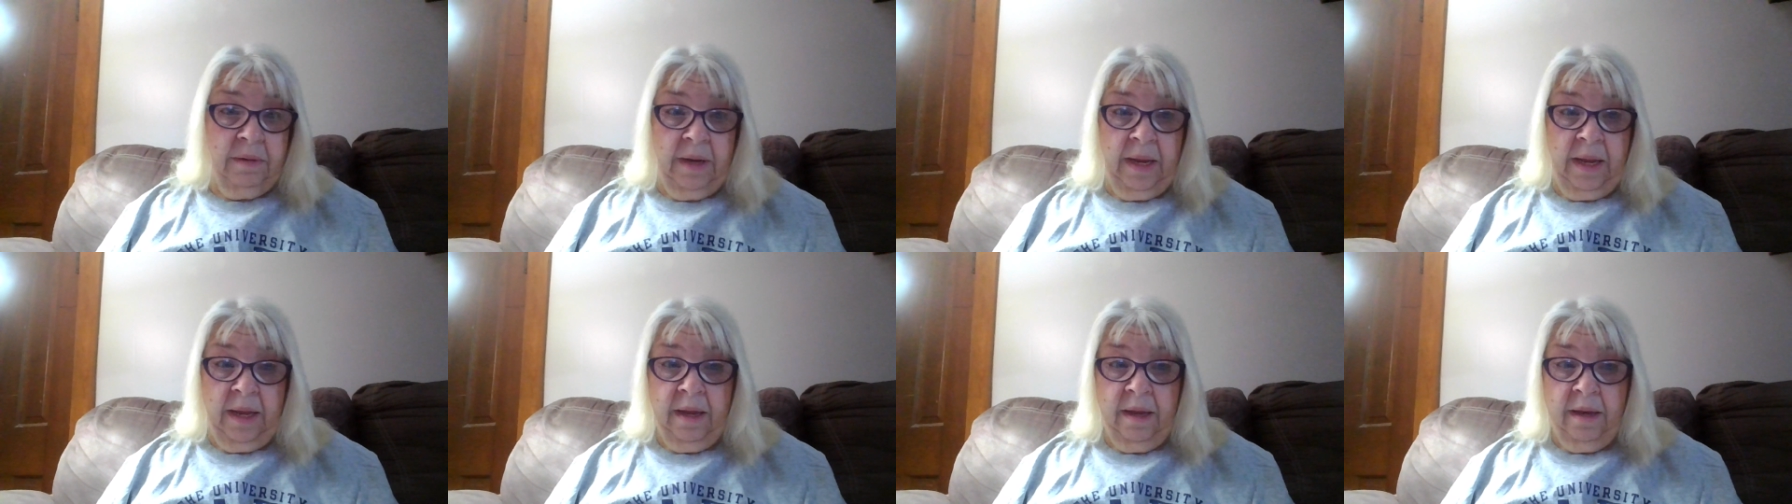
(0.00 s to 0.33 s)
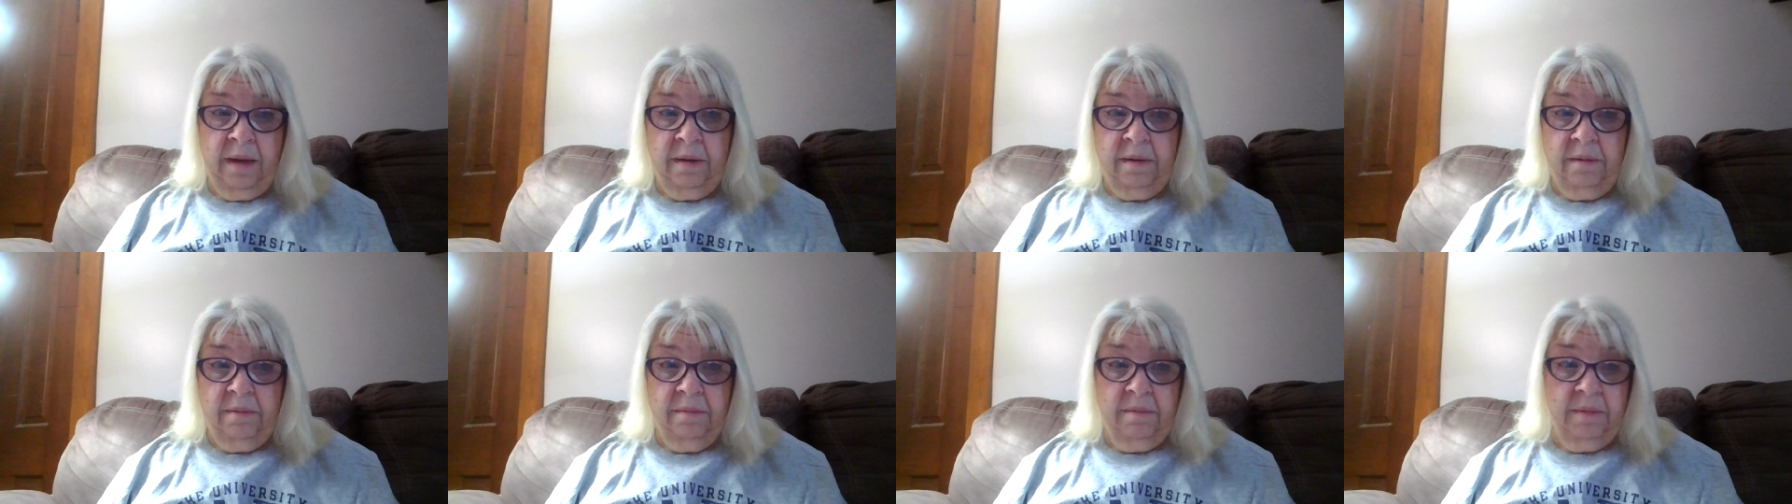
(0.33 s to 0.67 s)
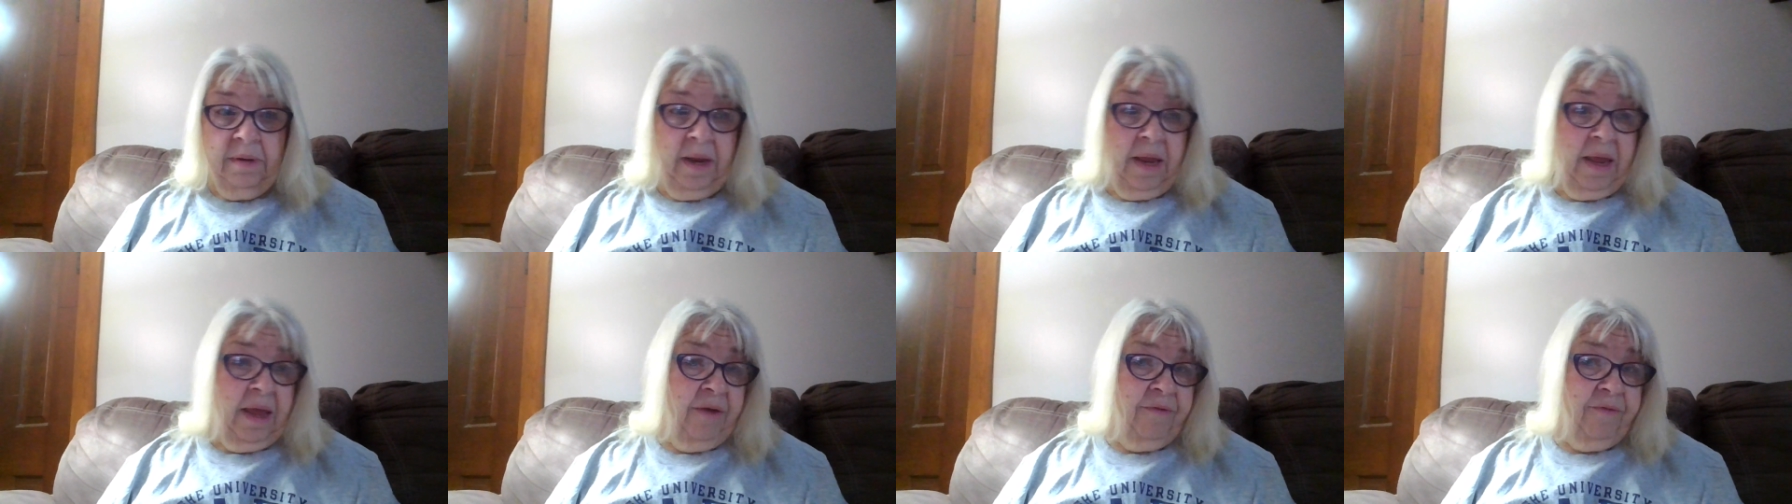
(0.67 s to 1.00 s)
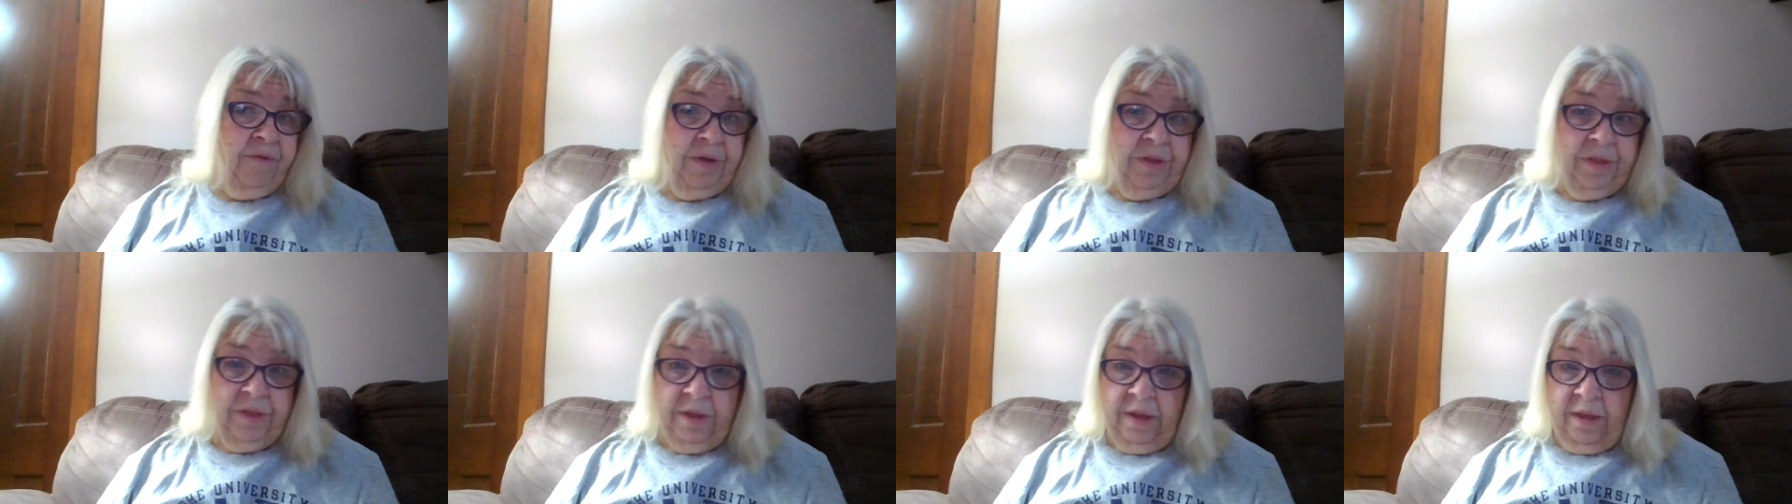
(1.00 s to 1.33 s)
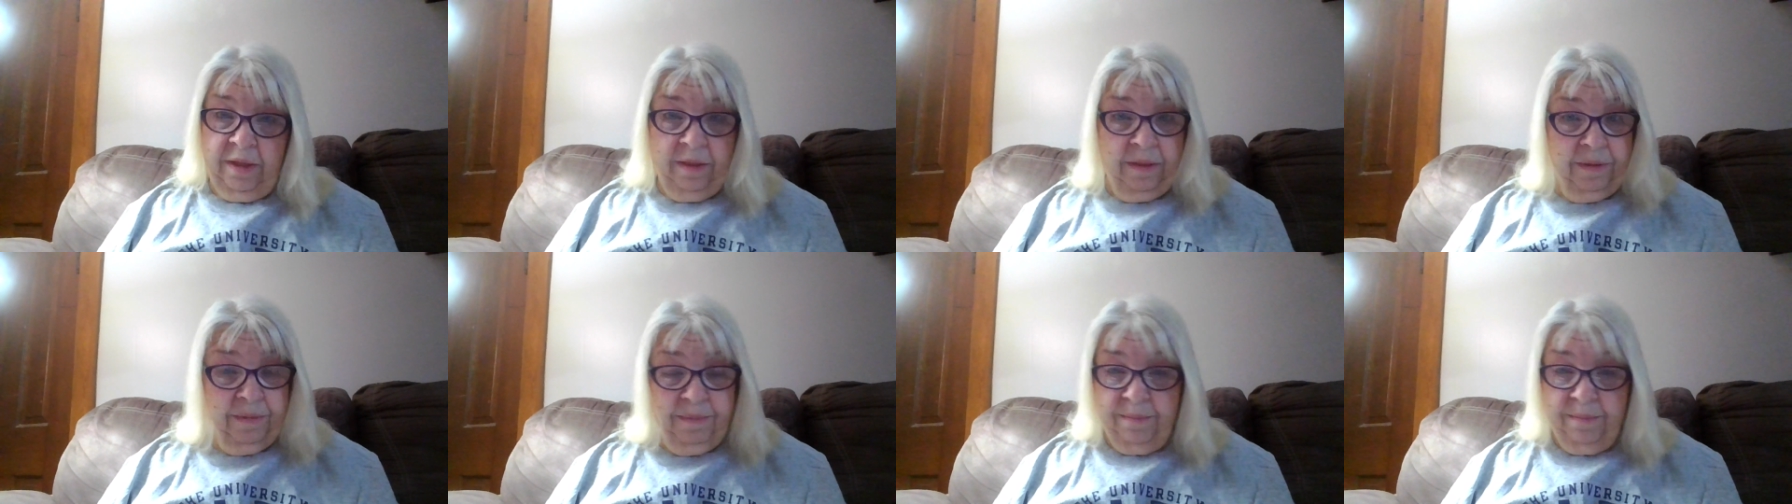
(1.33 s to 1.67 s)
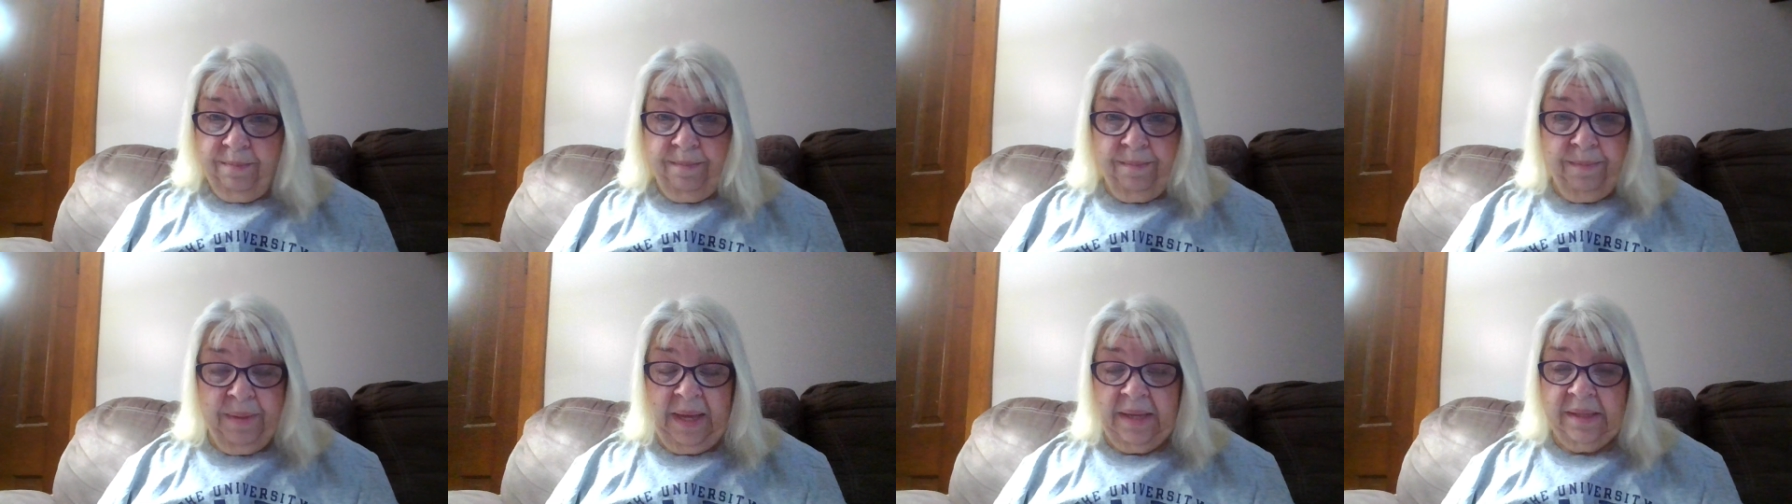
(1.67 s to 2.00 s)
and everything
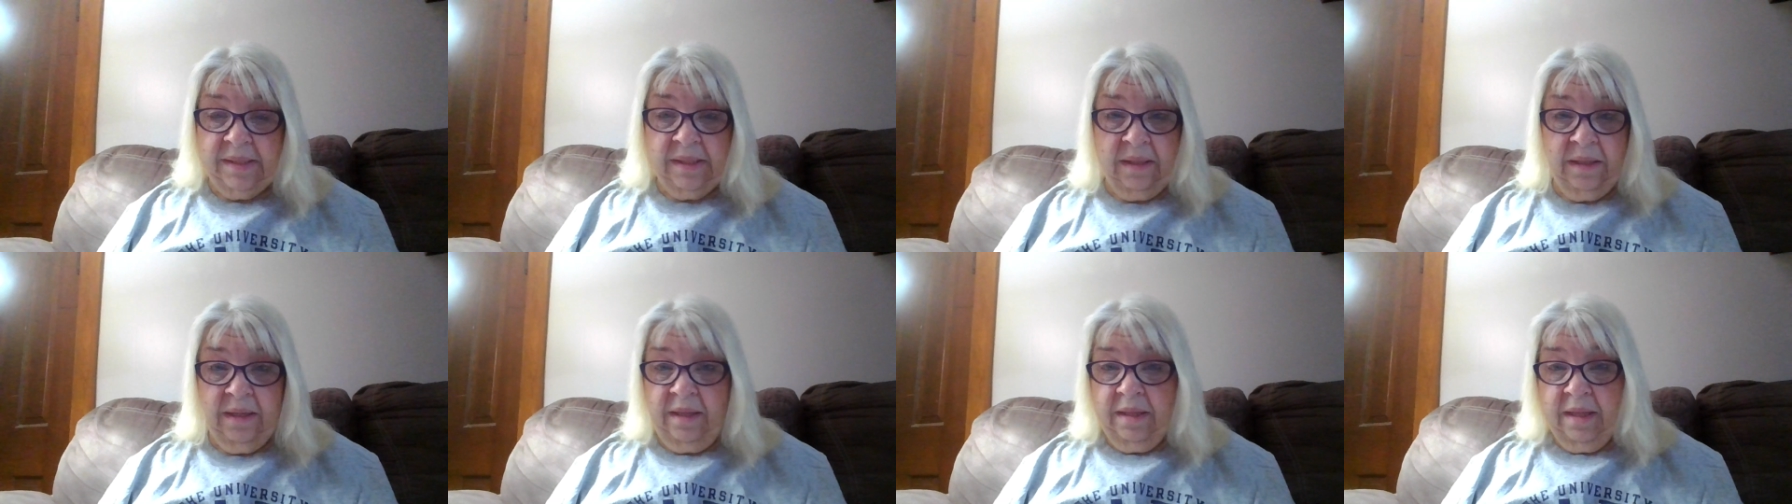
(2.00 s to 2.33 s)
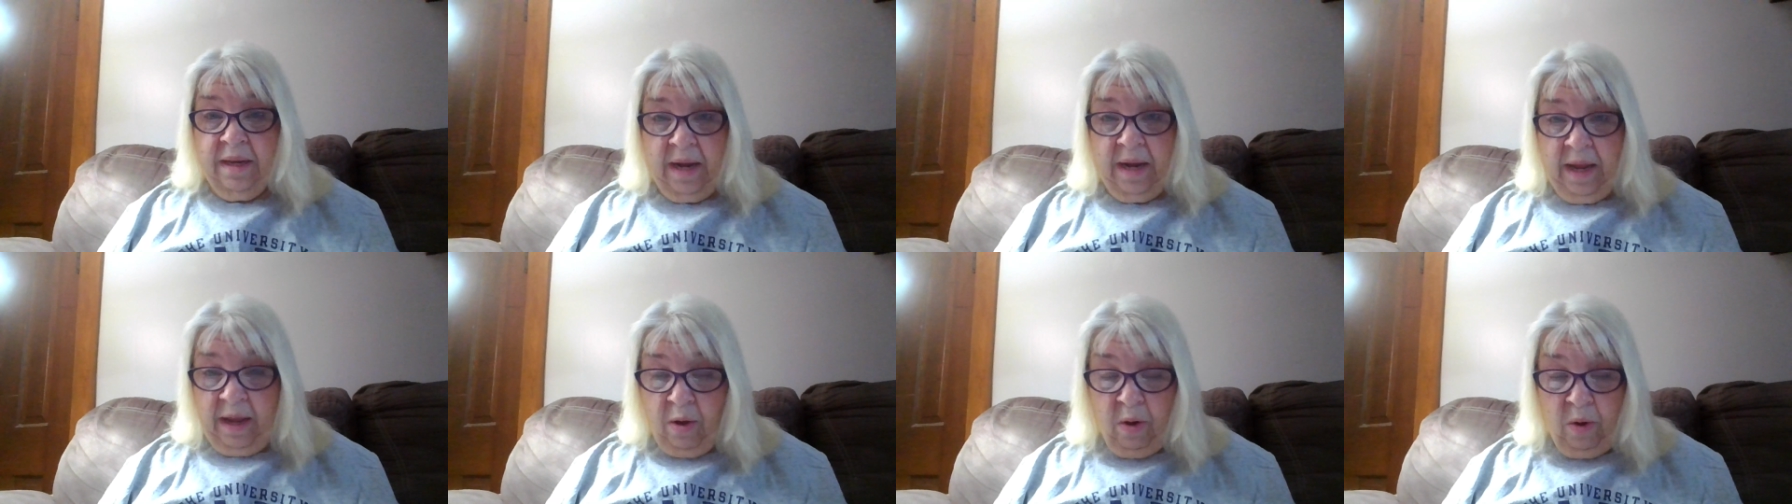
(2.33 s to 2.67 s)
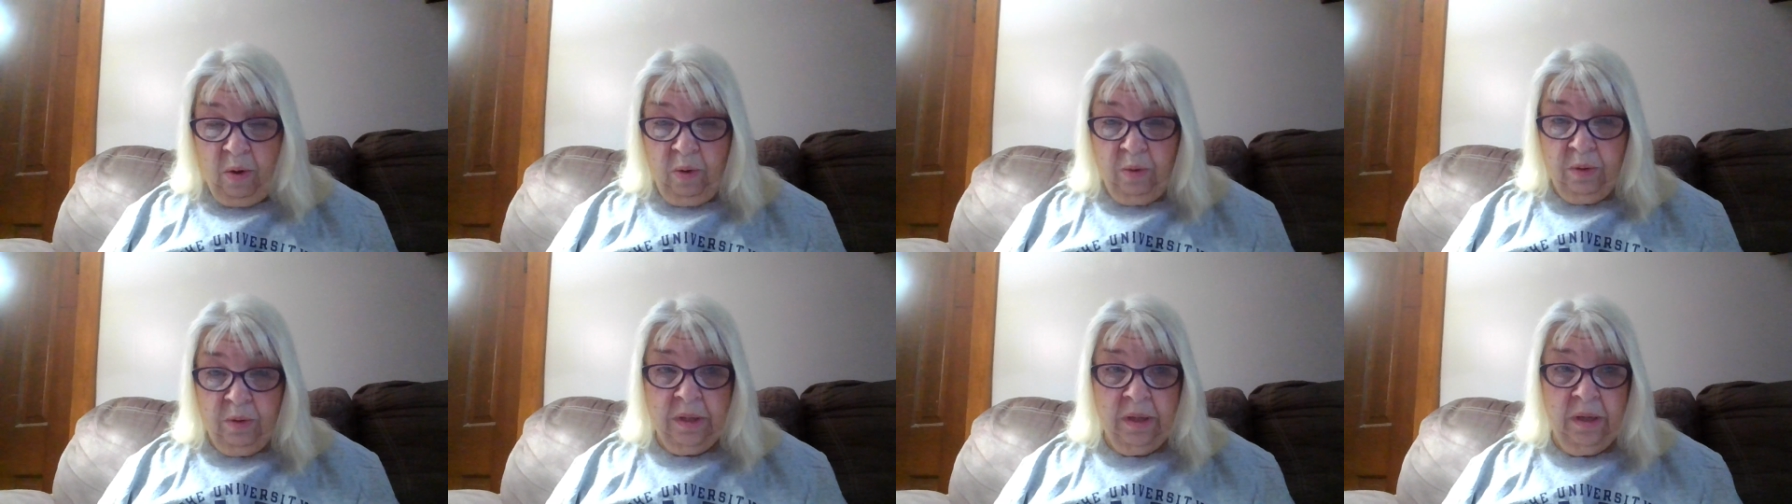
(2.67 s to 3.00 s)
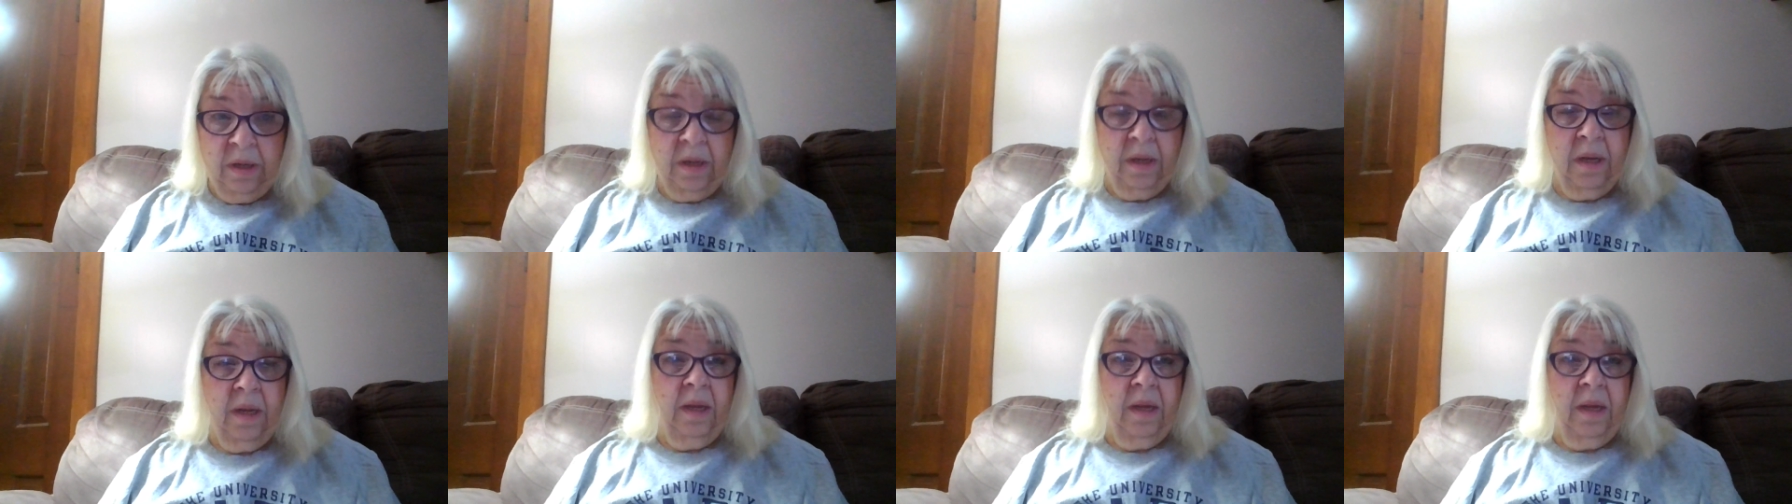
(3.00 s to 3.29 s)
basically that I owned.